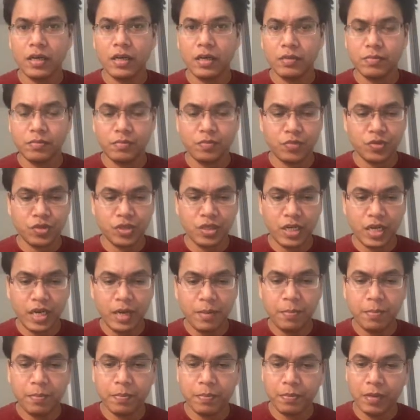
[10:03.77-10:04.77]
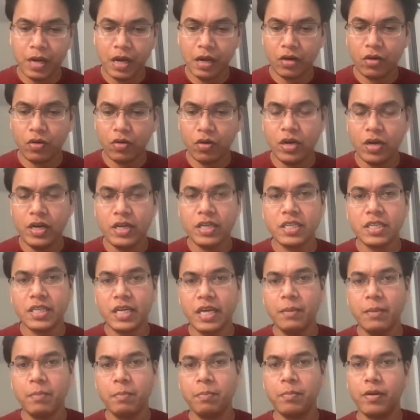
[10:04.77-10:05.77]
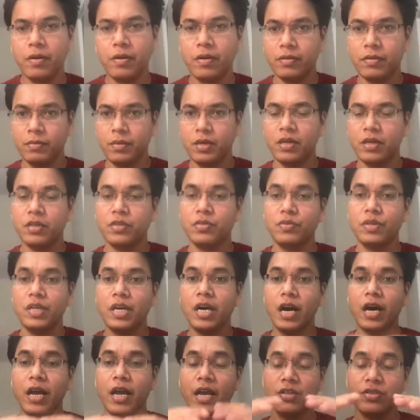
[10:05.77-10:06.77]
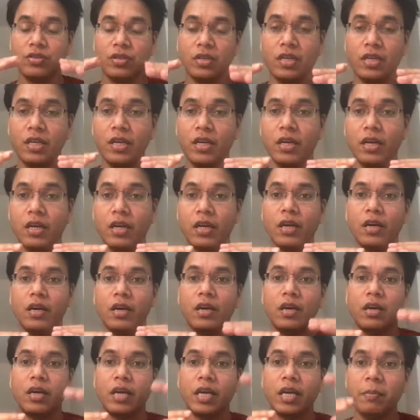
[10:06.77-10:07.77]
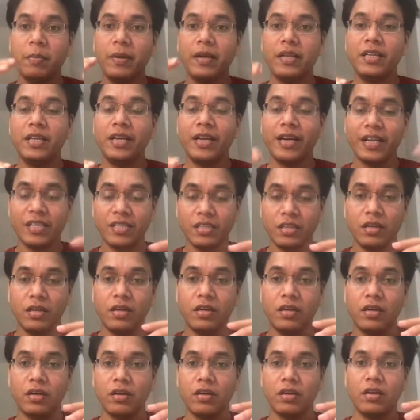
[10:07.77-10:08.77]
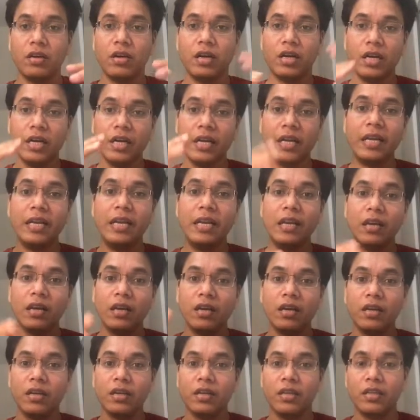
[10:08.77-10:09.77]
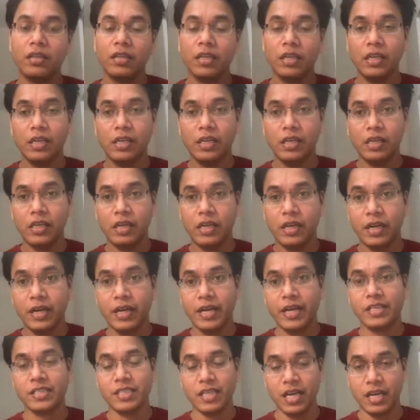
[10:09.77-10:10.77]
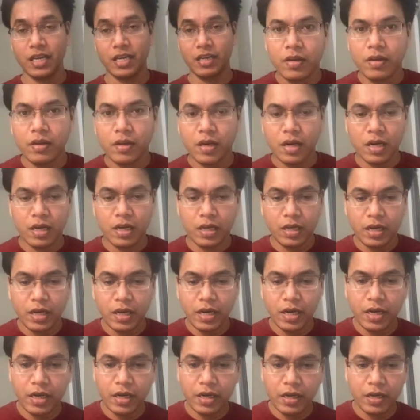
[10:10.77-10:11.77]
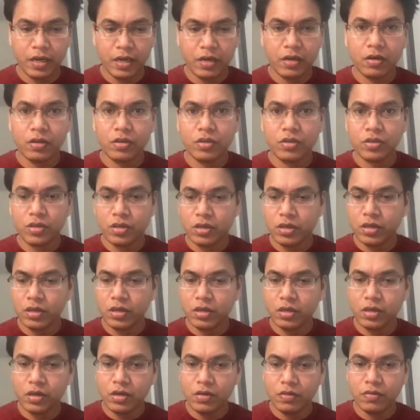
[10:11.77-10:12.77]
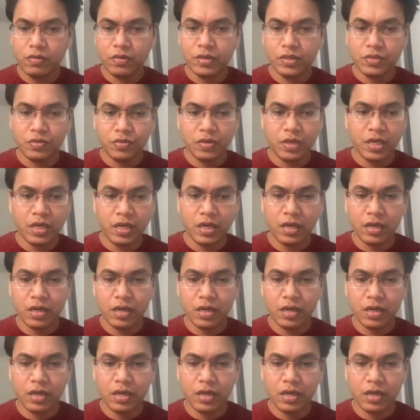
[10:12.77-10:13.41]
step, I'll call it step because we are actually keeping the result until the index I. I'll create a constructor which will